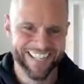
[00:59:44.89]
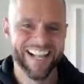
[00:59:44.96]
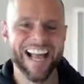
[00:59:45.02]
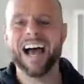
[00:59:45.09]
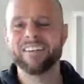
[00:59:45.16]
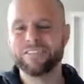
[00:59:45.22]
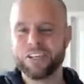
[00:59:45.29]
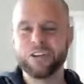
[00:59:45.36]

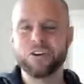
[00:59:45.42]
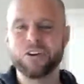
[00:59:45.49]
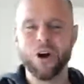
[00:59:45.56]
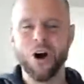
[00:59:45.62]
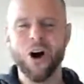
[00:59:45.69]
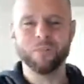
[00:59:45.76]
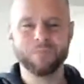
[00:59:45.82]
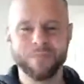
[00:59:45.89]
Have you
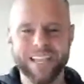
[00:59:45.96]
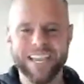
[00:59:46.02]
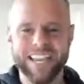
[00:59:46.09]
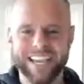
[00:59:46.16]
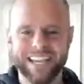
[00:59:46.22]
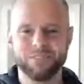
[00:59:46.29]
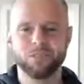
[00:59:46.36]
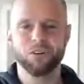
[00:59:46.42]
call
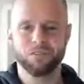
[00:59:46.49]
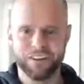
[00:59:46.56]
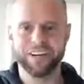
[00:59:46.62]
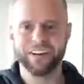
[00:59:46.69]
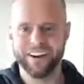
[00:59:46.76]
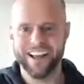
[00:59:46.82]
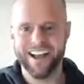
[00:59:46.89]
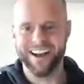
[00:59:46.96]
me and we'll
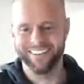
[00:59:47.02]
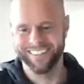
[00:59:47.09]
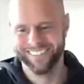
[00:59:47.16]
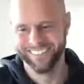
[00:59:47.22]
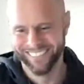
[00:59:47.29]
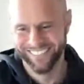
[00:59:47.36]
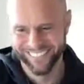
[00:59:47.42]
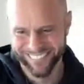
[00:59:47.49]
figure it out.
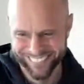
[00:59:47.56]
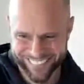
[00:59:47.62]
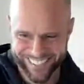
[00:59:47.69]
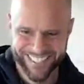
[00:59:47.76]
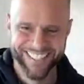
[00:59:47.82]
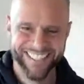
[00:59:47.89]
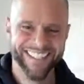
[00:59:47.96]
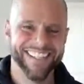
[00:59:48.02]

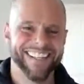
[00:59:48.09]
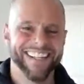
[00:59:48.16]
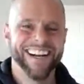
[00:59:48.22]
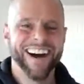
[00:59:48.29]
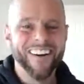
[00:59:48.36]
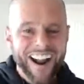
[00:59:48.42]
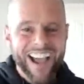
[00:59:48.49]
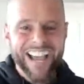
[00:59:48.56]

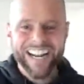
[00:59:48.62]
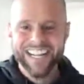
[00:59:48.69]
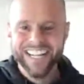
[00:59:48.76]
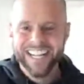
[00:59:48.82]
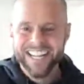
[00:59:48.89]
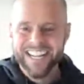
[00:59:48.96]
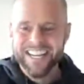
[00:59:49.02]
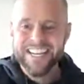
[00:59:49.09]
All right.
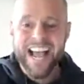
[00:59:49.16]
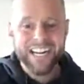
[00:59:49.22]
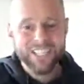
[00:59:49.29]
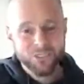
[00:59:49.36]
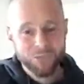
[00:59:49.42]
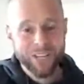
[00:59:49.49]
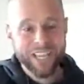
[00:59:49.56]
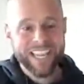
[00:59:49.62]

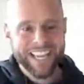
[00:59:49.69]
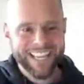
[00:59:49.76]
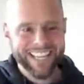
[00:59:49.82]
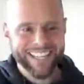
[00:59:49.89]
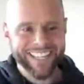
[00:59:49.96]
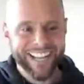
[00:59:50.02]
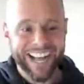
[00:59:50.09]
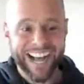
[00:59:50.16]
Next
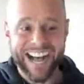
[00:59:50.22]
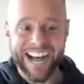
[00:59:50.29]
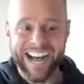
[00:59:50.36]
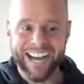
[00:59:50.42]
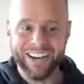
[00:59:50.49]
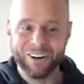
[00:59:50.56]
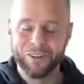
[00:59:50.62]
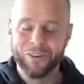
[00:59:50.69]
week,
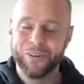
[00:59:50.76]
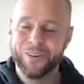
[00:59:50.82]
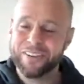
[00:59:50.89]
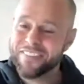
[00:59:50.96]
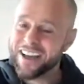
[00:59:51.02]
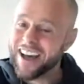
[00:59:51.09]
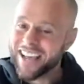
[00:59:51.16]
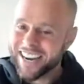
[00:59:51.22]

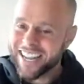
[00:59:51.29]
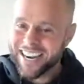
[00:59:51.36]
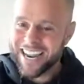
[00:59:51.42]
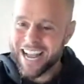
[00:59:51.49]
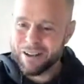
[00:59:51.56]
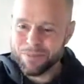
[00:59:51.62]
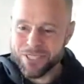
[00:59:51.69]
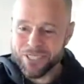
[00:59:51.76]
we've got an
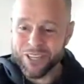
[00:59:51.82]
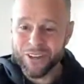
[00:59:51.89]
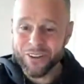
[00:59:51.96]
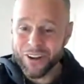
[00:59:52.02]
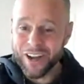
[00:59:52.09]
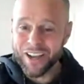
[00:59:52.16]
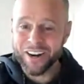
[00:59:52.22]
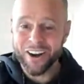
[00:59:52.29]
episode
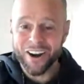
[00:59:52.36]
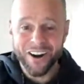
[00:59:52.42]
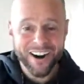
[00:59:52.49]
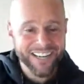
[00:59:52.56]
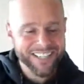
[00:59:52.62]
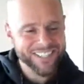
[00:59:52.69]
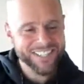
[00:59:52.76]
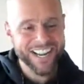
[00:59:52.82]
on
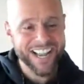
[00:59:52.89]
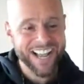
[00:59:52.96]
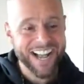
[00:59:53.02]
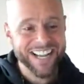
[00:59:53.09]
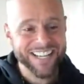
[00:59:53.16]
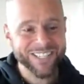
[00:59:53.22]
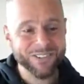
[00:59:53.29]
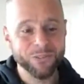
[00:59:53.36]

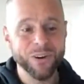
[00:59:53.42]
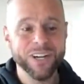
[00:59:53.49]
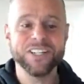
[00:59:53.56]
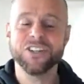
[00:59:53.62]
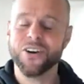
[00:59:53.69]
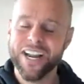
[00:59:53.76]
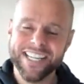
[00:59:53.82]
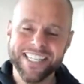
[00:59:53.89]
RxJS with
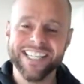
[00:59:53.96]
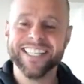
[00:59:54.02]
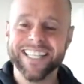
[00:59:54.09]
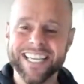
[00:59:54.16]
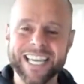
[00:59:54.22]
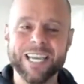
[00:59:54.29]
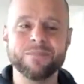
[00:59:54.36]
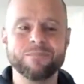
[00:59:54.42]
Tracy
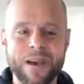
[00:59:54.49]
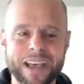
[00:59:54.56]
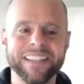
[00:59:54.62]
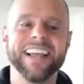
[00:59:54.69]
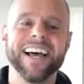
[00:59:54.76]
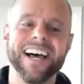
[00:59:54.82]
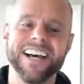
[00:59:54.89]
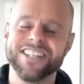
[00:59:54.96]
Lee, Ben
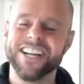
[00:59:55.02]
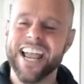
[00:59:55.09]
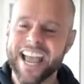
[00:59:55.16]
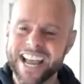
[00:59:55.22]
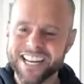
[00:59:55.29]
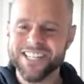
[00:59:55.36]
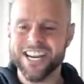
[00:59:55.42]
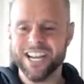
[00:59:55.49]
Lash,
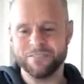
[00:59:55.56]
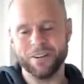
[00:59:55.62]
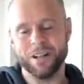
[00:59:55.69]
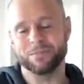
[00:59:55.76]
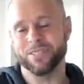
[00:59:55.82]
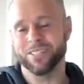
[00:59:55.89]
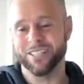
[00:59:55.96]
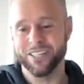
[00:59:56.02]
and Jay
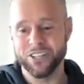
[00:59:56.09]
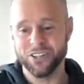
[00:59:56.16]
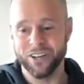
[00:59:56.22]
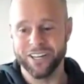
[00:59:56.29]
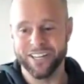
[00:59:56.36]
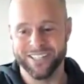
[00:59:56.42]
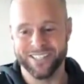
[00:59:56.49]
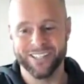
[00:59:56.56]
Phelps is going to
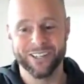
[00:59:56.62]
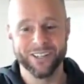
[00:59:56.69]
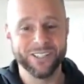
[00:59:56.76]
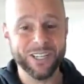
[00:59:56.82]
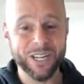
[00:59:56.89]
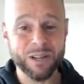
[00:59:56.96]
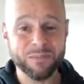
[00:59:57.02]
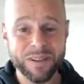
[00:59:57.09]
join us. So
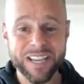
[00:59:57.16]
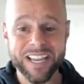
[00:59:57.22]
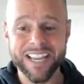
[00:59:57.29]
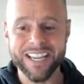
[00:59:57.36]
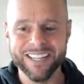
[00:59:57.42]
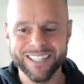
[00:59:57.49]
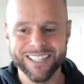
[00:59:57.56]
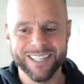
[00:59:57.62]
it's going to
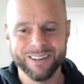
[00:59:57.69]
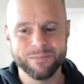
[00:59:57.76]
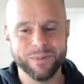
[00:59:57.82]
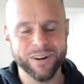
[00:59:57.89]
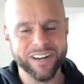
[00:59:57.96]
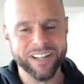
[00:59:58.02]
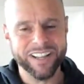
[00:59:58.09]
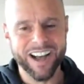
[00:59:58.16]
be
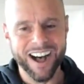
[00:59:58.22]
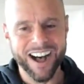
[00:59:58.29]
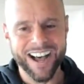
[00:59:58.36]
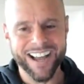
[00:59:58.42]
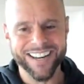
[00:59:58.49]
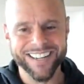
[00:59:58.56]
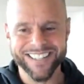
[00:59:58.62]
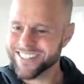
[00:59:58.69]
pretty
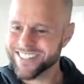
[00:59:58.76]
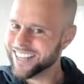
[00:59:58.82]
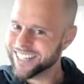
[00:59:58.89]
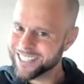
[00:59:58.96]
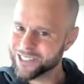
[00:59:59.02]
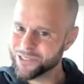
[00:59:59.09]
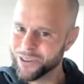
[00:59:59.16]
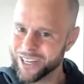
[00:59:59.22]
hot, just
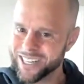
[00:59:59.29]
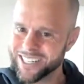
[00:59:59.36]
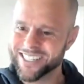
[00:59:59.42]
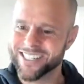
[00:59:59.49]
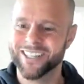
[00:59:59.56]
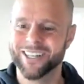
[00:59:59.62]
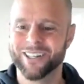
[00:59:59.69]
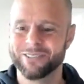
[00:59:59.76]
like this one.
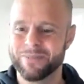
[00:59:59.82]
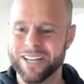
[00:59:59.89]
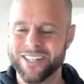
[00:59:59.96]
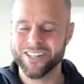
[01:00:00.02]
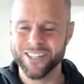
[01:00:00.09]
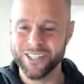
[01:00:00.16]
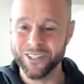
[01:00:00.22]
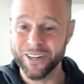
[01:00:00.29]
So make
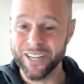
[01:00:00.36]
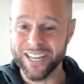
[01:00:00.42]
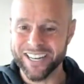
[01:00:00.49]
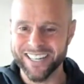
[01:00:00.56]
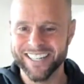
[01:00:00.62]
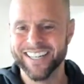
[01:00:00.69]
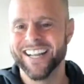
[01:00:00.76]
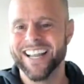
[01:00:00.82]
you tune
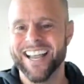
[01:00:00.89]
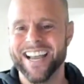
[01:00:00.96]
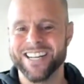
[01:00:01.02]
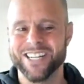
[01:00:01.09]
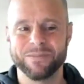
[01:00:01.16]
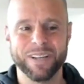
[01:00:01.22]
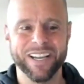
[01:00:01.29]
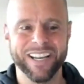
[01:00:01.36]
in and
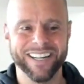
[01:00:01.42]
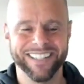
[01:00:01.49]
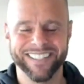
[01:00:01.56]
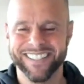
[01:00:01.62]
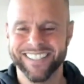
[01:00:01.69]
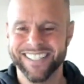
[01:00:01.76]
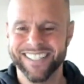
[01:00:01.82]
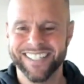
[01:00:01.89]
it should be good.
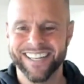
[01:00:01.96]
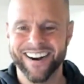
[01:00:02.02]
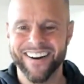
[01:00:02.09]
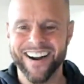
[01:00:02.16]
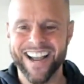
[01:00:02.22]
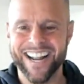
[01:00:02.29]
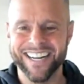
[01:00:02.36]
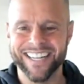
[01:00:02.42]
All
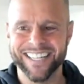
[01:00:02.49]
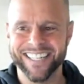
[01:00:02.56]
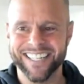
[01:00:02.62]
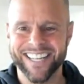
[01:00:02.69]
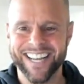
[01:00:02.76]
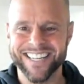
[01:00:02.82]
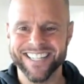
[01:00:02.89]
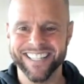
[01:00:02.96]
right.
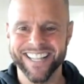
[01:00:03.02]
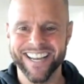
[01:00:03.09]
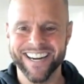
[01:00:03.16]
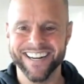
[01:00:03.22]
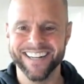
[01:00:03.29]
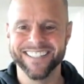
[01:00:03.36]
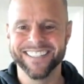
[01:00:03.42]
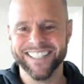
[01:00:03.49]
Catch you
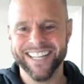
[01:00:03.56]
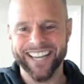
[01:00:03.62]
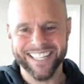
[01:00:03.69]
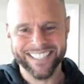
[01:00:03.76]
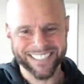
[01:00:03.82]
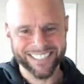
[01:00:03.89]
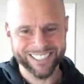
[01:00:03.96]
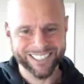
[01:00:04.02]
later.
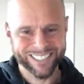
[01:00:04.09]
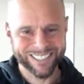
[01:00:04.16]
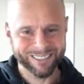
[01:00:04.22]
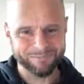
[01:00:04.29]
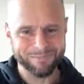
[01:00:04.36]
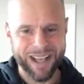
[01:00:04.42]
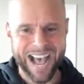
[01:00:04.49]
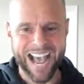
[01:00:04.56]
Thanks.
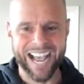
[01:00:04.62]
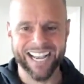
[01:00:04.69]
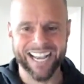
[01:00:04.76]
Bye.